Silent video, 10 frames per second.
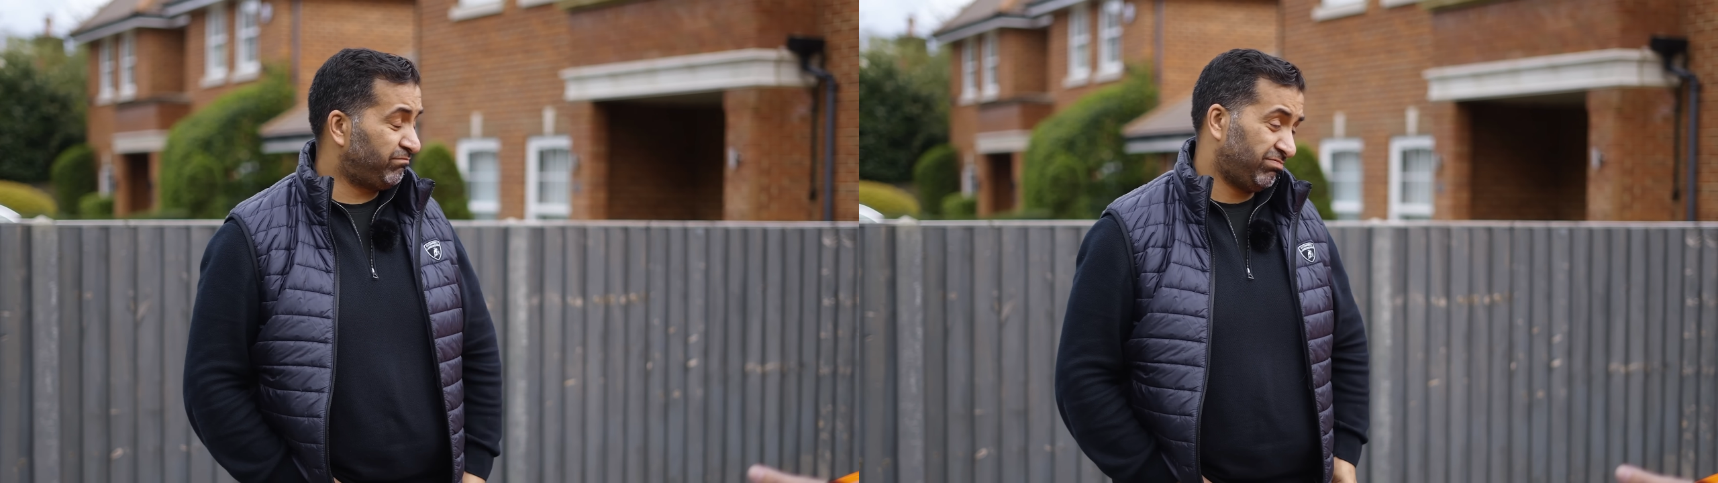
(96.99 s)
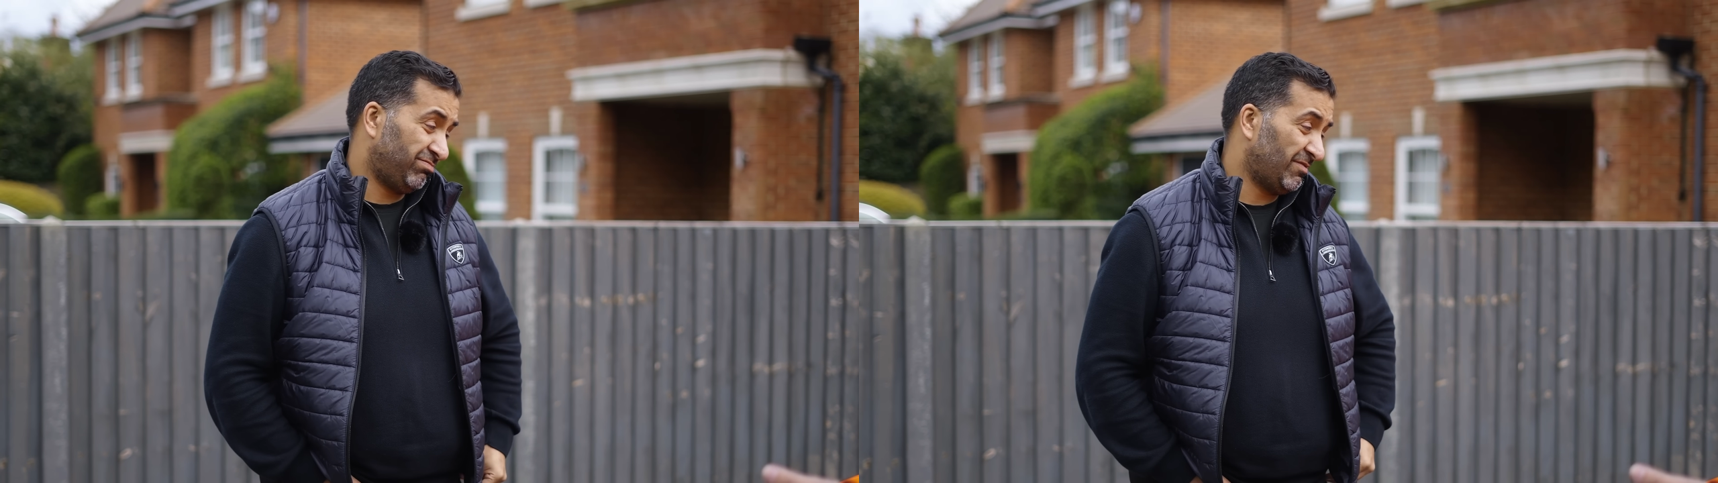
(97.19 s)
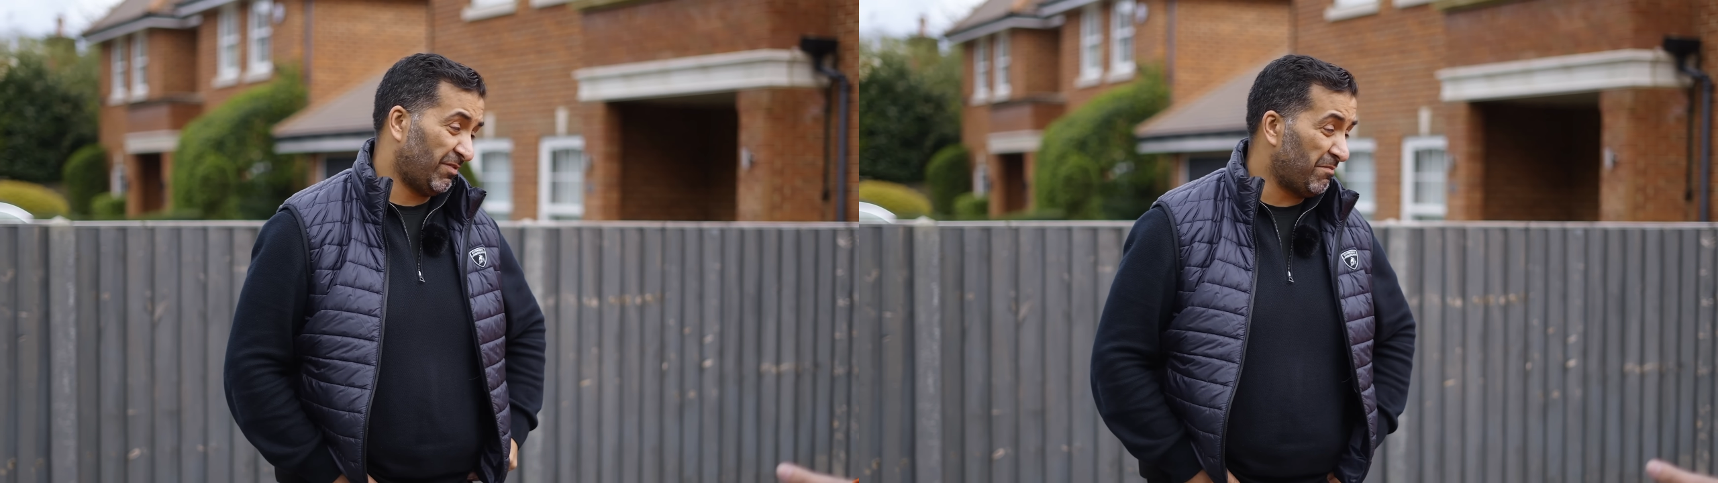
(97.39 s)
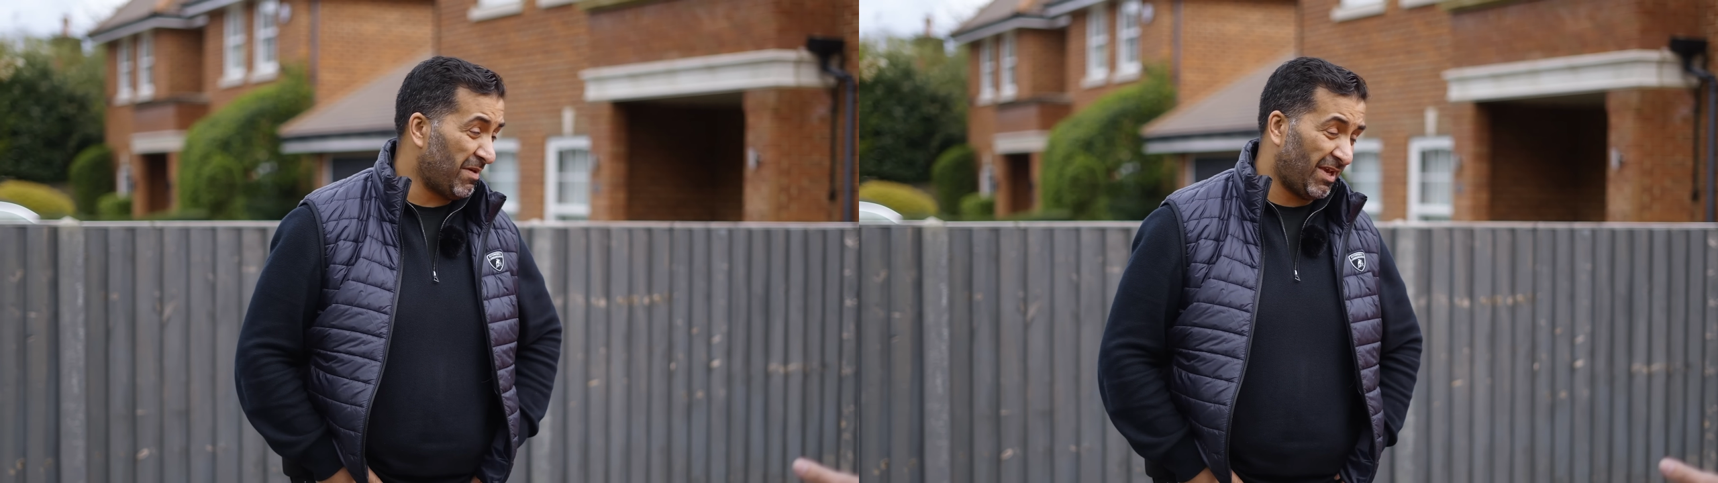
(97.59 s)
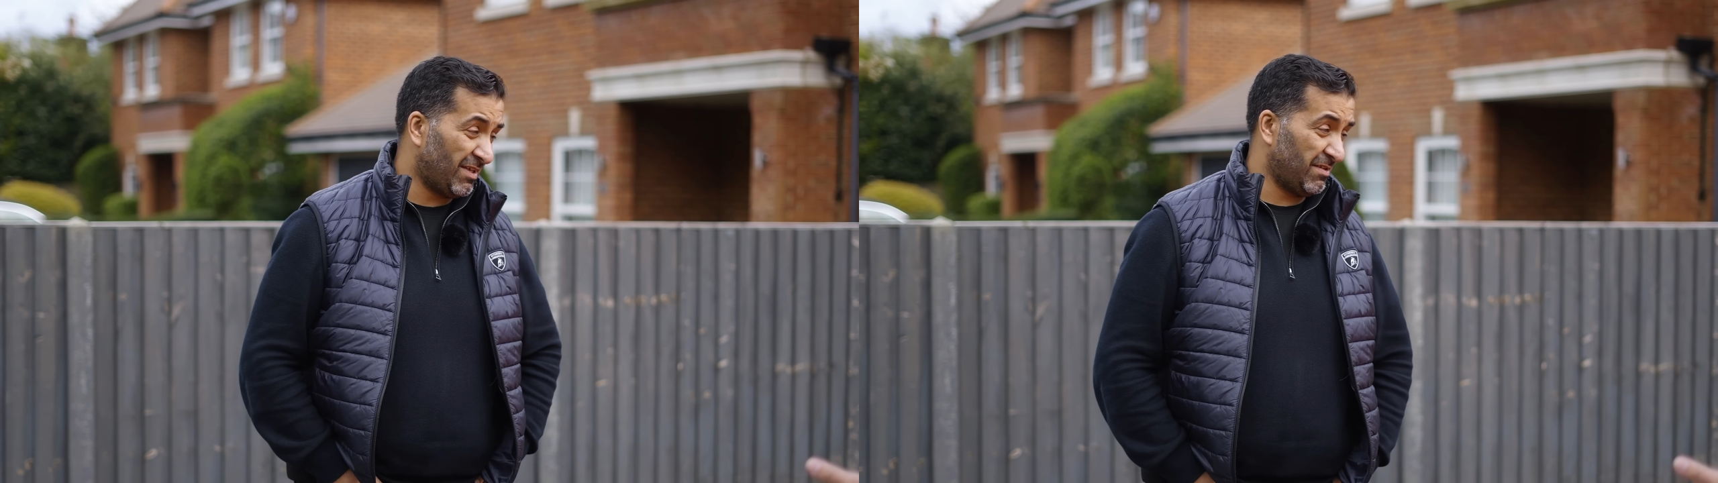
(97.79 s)
for
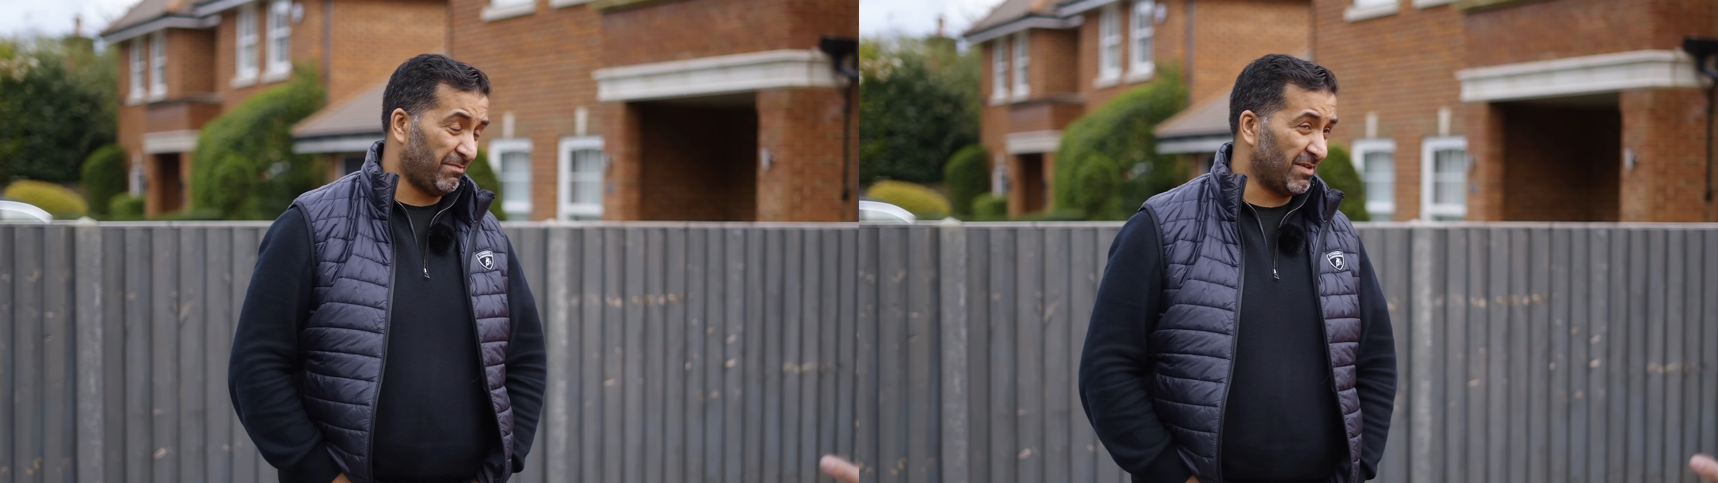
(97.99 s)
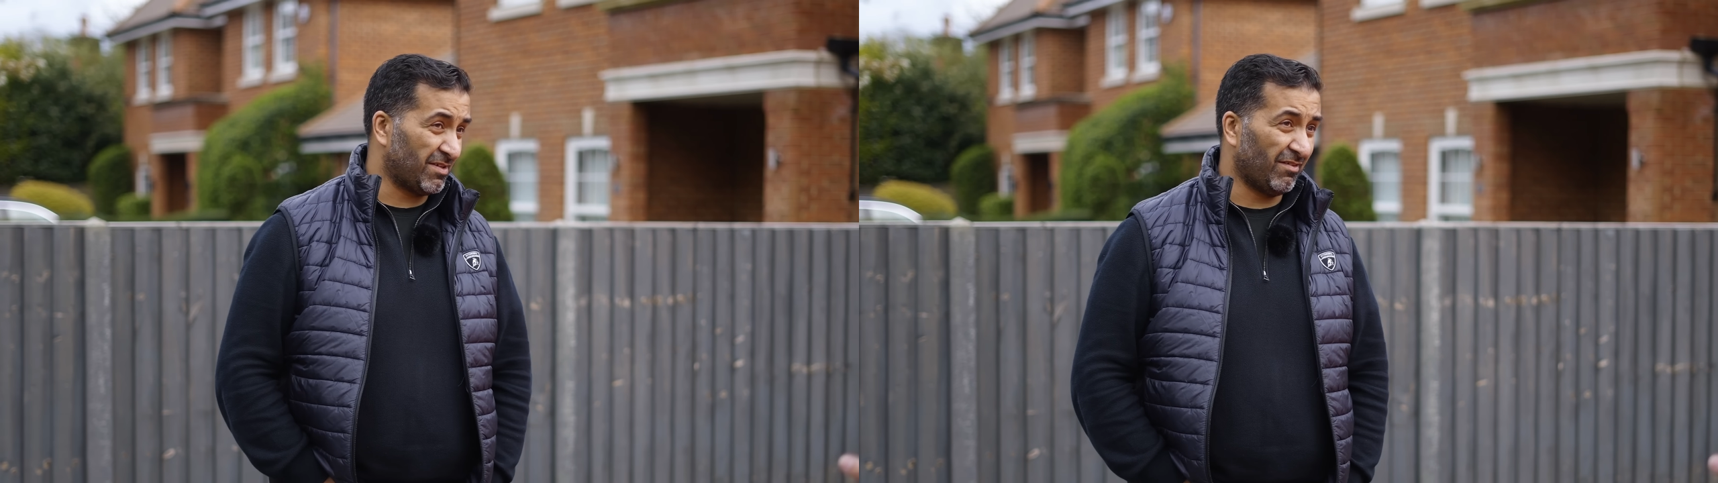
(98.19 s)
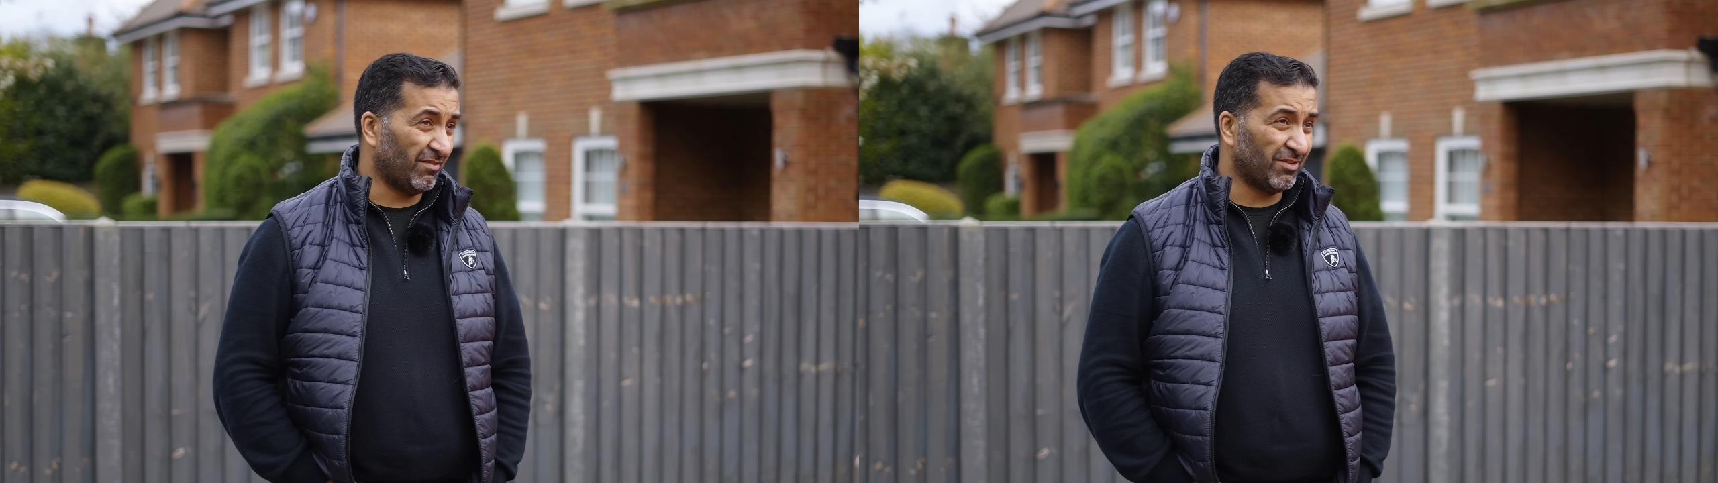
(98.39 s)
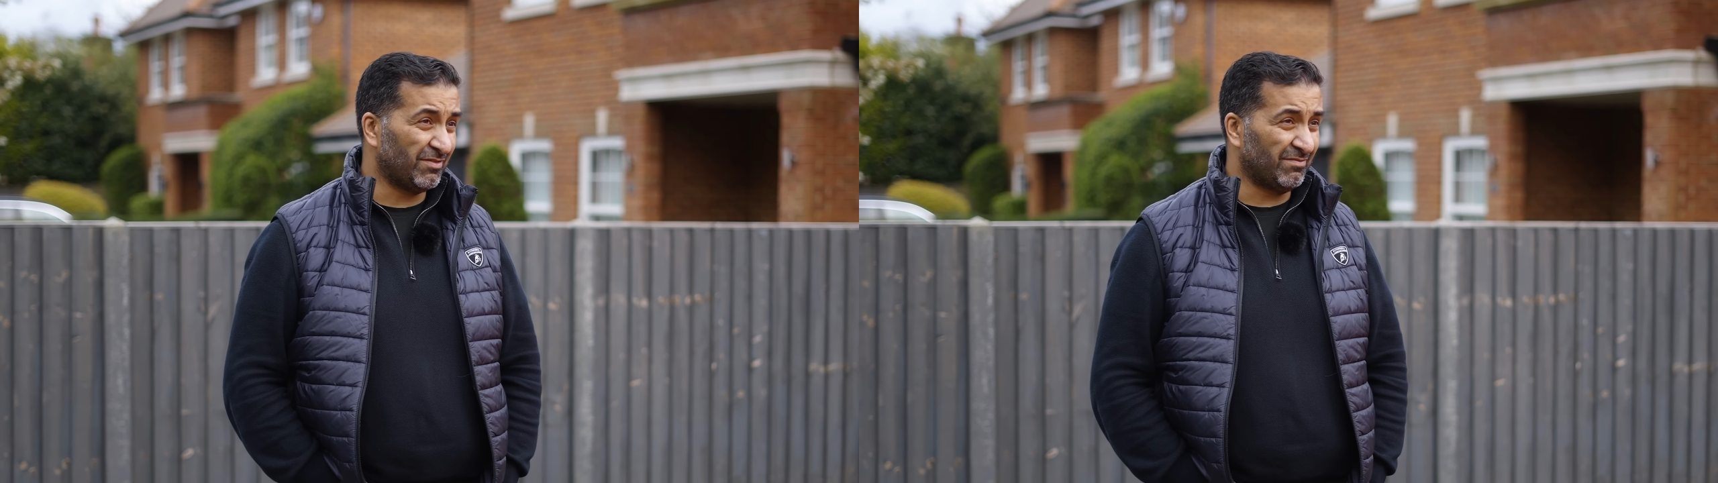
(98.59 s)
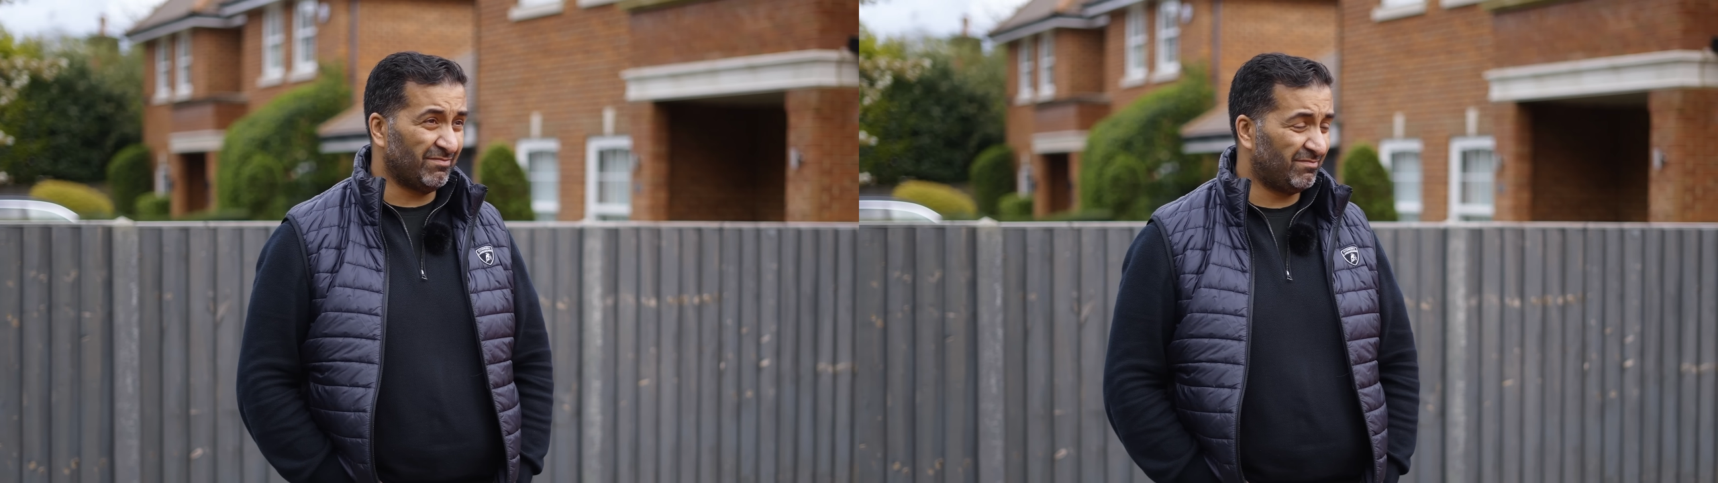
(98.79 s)
me, it's the best car I've driven.